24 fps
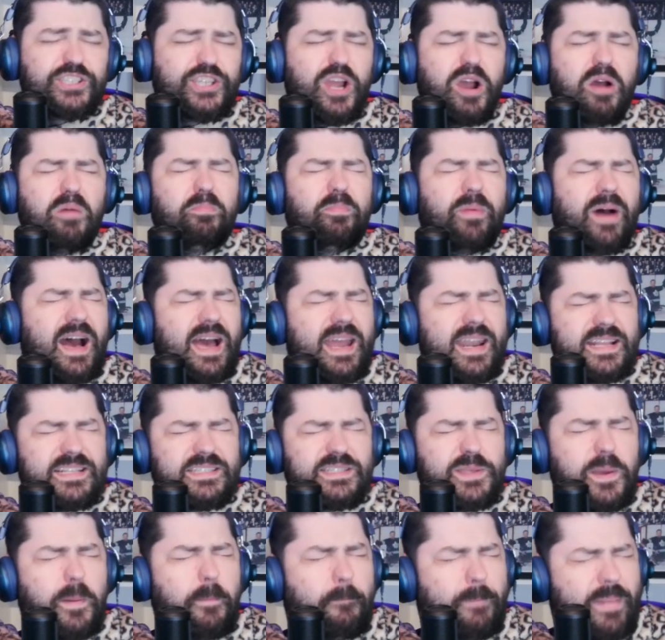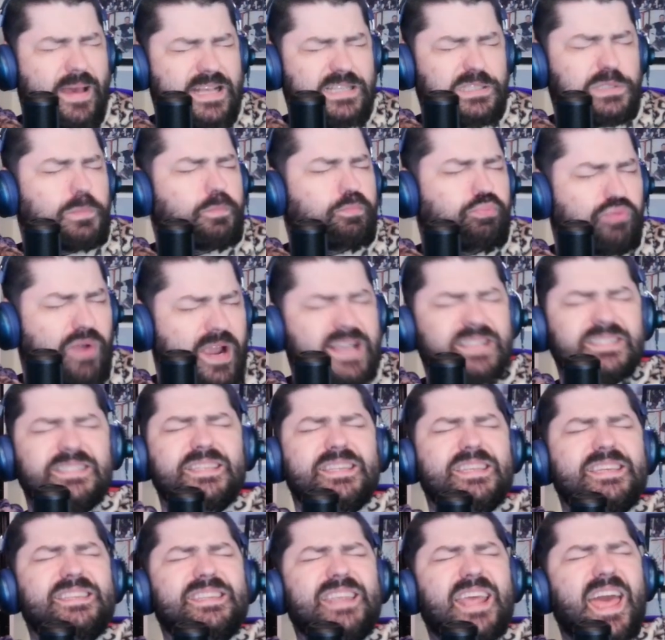Joe Biden's the best
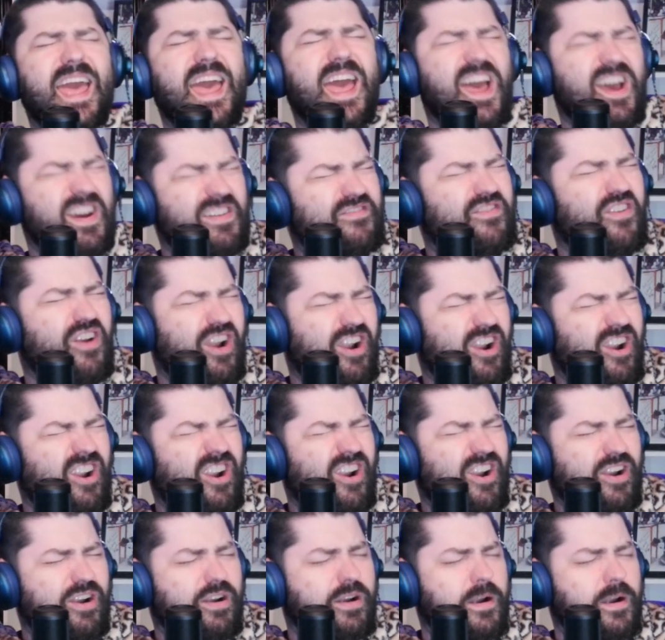president ever!